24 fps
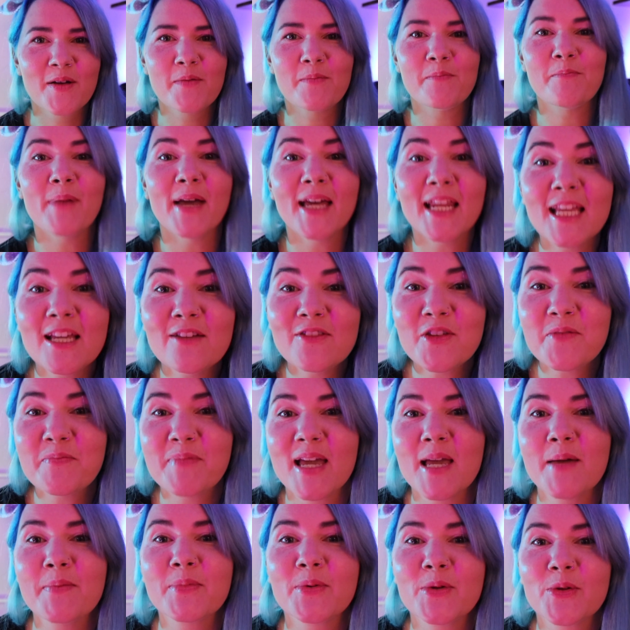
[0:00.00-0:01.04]
Many of the
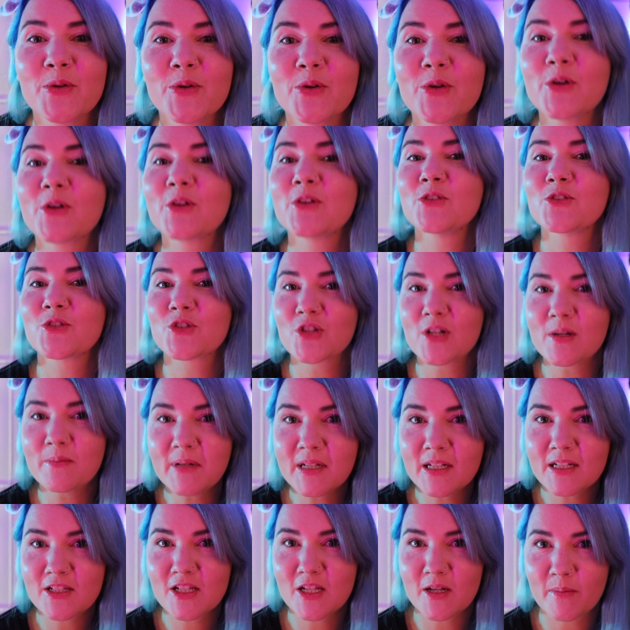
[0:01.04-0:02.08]
people who
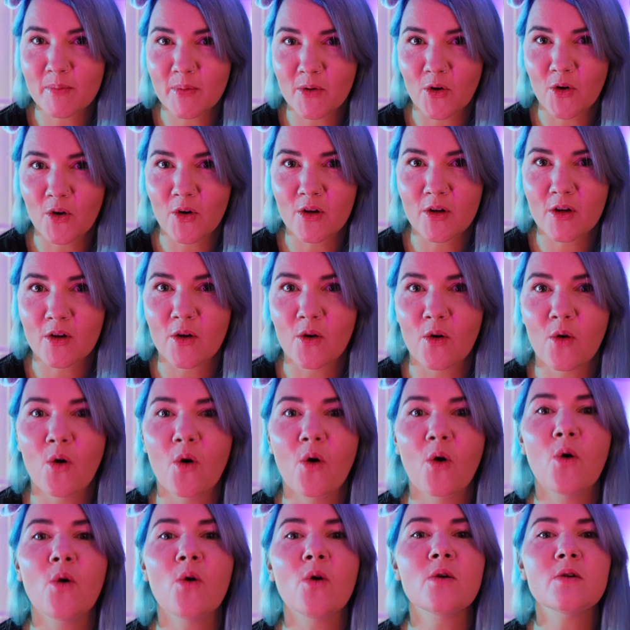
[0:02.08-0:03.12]
contributed to Borg
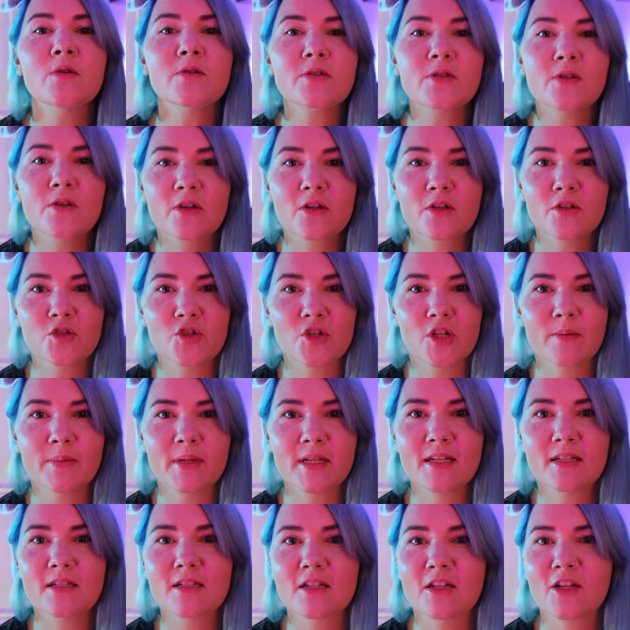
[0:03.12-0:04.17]
also
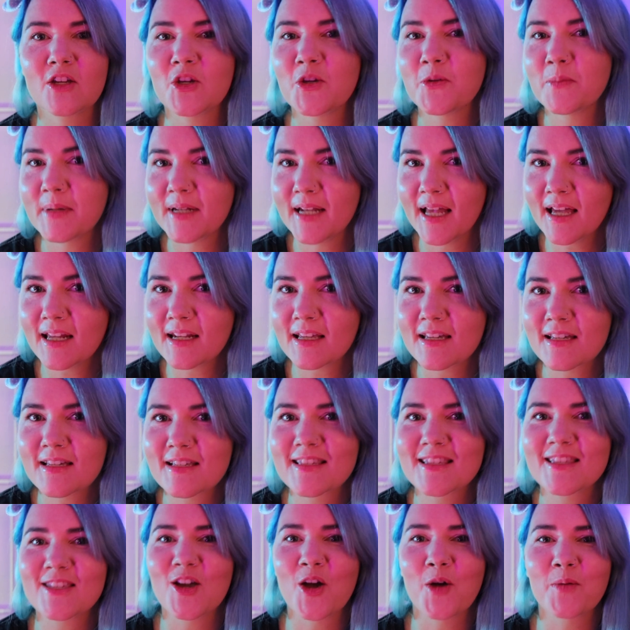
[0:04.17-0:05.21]
contributed to
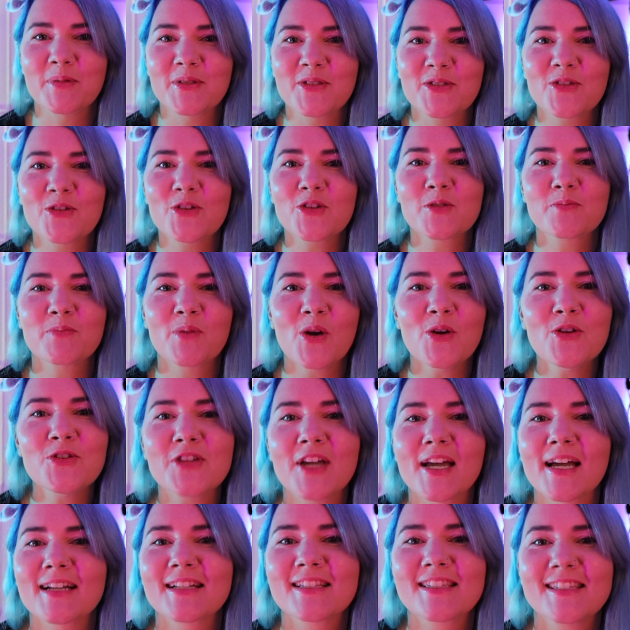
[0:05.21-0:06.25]
Kubernetes, the open source
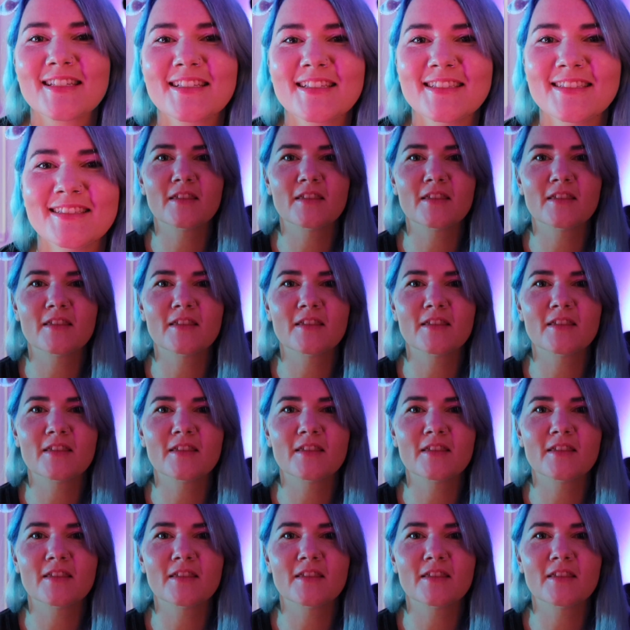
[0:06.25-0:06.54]
project.